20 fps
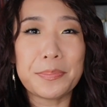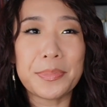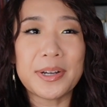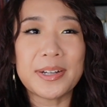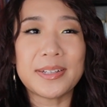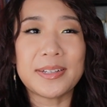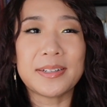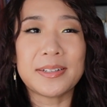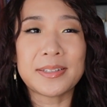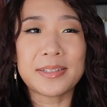
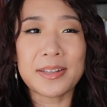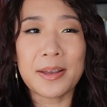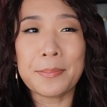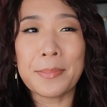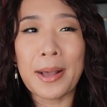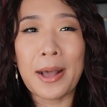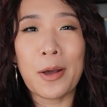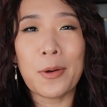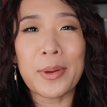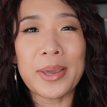but
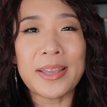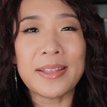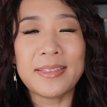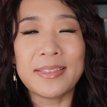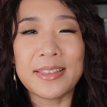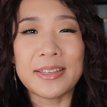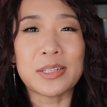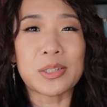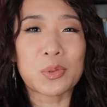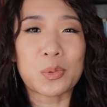somehow in
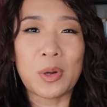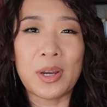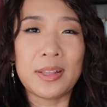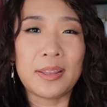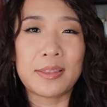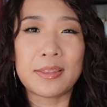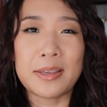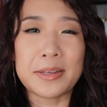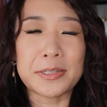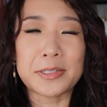this one
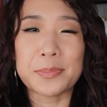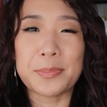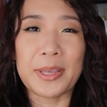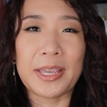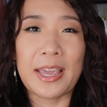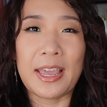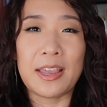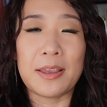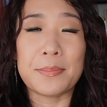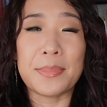things
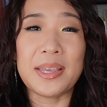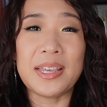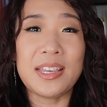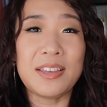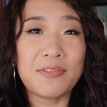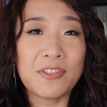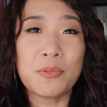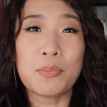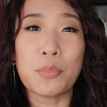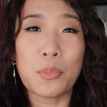became
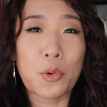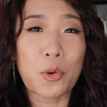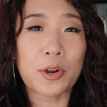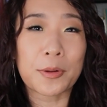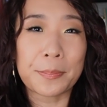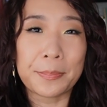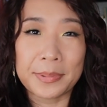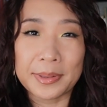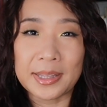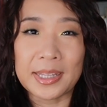even
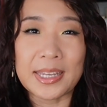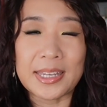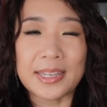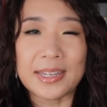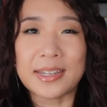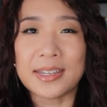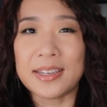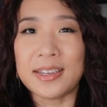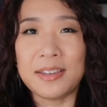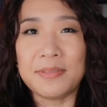more
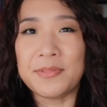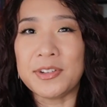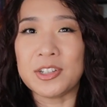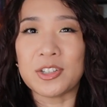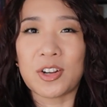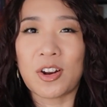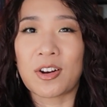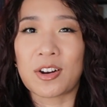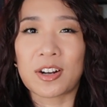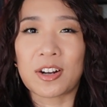bleak, even
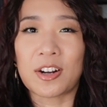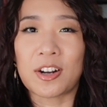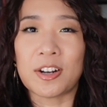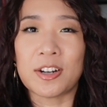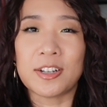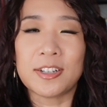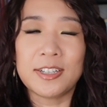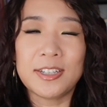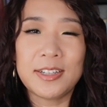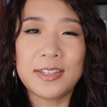darker.